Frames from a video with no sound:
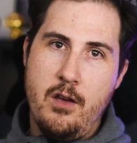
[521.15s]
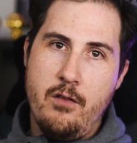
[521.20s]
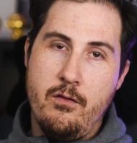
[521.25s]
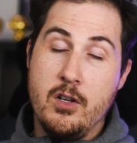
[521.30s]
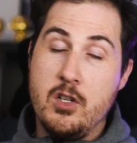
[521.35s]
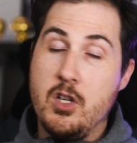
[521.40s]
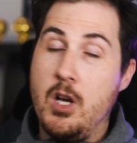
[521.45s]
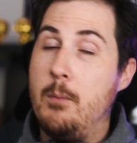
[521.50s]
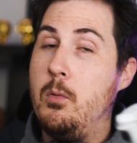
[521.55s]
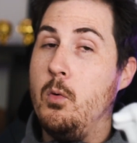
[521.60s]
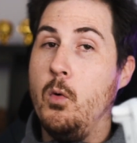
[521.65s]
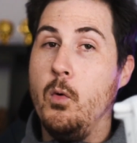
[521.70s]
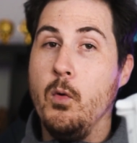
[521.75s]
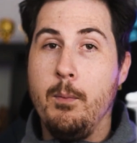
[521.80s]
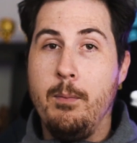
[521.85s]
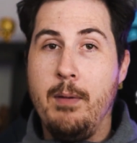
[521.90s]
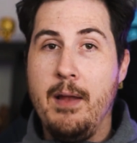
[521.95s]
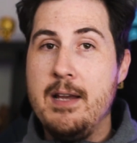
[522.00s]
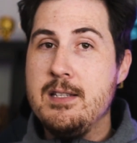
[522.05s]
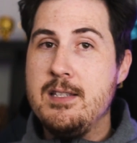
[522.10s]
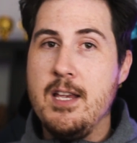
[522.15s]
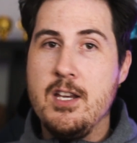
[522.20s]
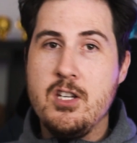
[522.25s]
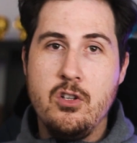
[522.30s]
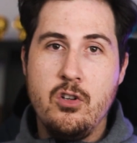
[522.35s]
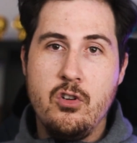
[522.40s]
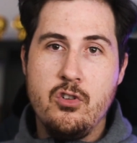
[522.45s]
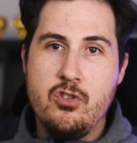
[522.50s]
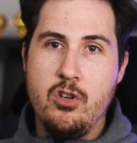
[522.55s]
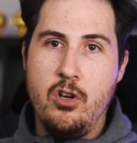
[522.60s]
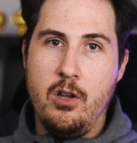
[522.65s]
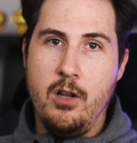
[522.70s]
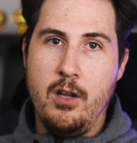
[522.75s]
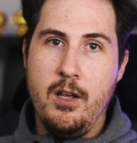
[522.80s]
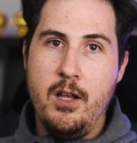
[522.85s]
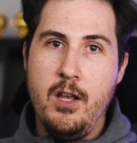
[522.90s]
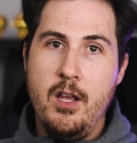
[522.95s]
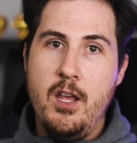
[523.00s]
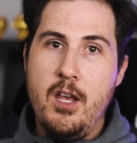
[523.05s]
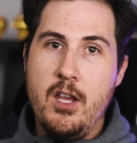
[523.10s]
For example, with the PlayStation
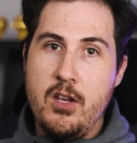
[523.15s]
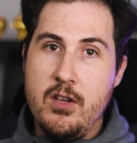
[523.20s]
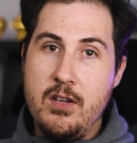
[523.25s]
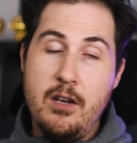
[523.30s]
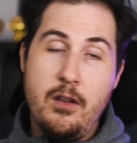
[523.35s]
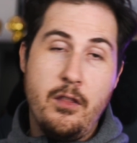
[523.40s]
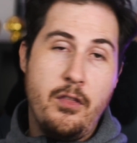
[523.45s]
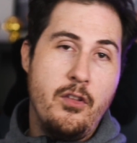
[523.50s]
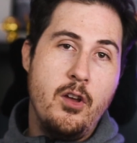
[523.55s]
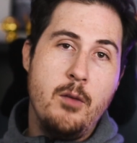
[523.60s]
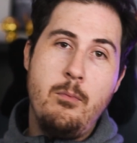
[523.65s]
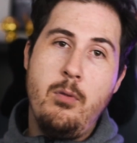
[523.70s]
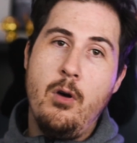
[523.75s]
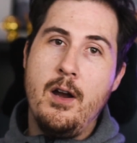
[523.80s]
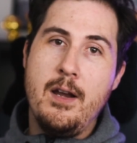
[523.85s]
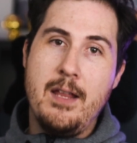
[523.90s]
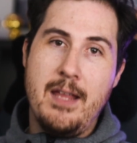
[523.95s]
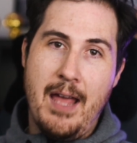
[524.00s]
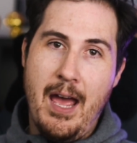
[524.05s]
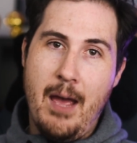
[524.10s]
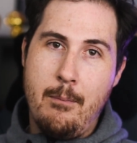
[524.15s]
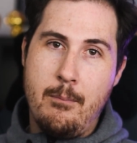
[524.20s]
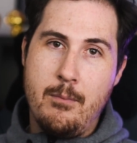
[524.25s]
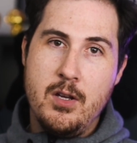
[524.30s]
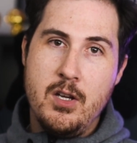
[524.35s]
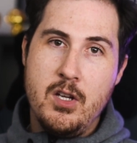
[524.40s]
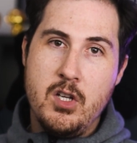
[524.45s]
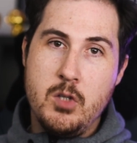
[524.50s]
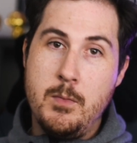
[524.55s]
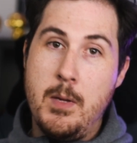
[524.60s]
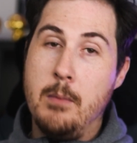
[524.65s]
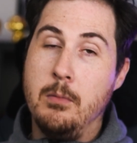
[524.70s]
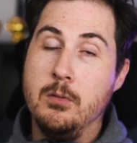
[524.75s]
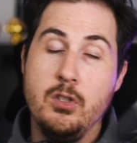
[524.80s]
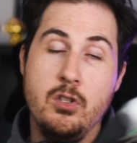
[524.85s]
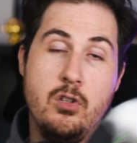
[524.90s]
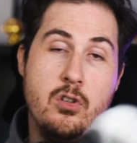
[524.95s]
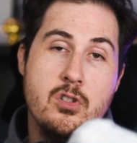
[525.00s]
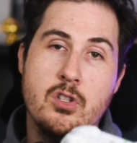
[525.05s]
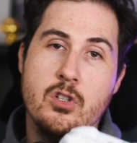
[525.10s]
controller, you need a third-party app to be able
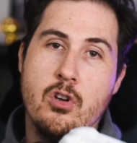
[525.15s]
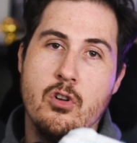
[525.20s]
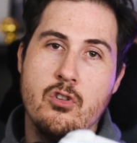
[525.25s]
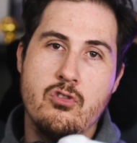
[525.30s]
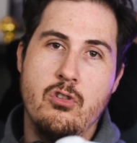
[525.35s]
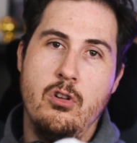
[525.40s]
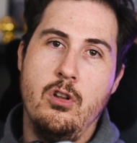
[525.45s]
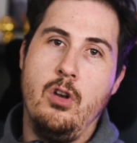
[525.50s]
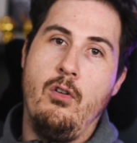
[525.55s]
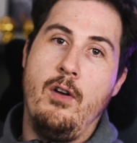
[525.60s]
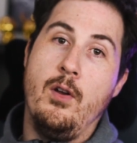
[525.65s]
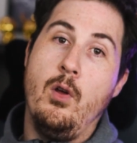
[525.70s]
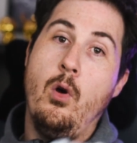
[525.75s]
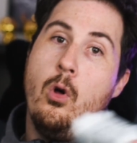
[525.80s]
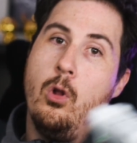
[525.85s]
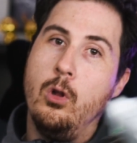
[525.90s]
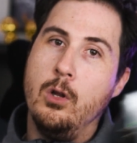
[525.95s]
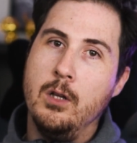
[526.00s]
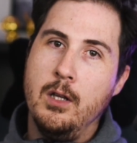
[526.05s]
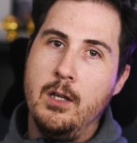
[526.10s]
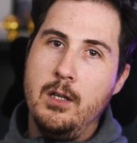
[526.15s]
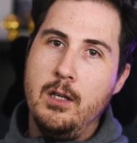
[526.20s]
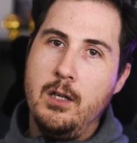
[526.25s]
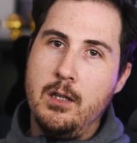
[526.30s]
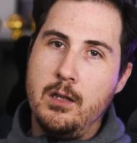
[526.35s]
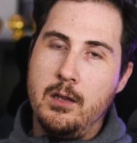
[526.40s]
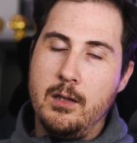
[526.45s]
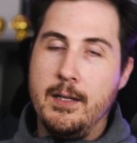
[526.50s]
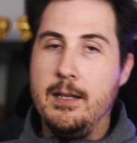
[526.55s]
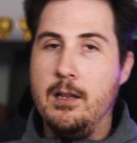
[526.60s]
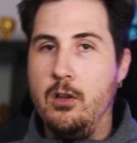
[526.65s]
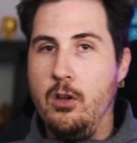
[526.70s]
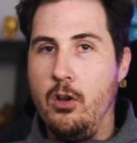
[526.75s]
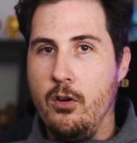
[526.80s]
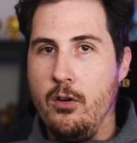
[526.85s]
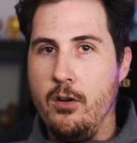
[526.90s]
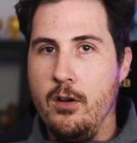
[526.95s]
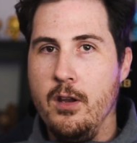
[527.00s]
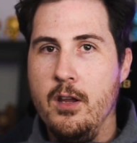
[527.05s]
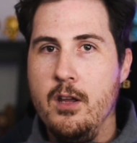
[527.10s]
to use the controller at all, let
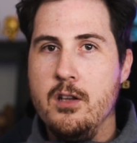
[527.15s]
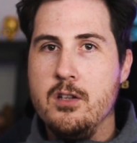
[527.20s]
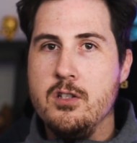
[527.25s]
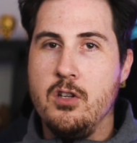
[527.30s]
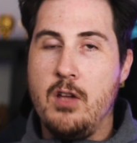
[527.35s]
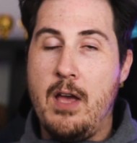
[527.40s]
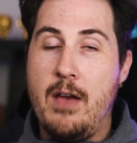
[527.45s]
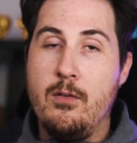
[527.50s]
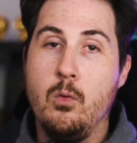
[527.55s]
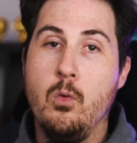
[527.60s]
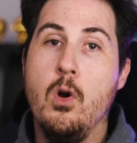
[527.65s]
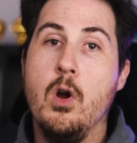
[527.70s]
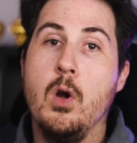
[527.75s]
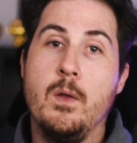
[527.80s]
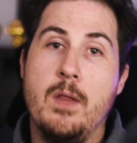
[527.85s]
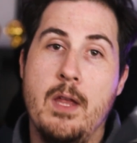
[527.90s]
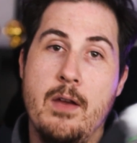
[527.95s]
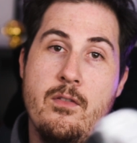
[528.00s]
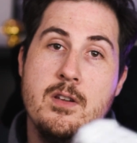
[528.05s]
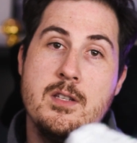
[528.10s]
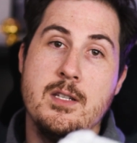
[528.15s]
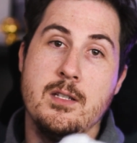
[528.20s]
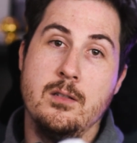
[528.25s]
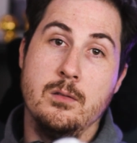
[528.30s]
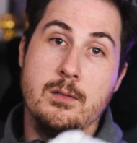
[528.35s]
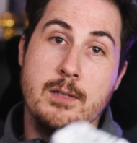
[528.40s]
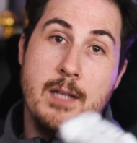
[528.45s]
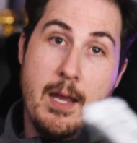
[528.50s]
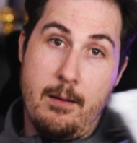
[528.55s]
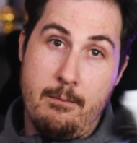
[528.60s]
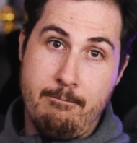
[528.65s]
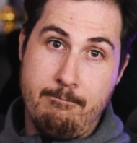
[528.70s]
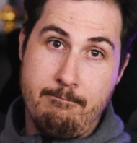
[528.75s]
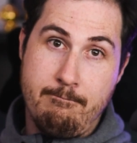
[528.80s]
alone to have it work with every single game.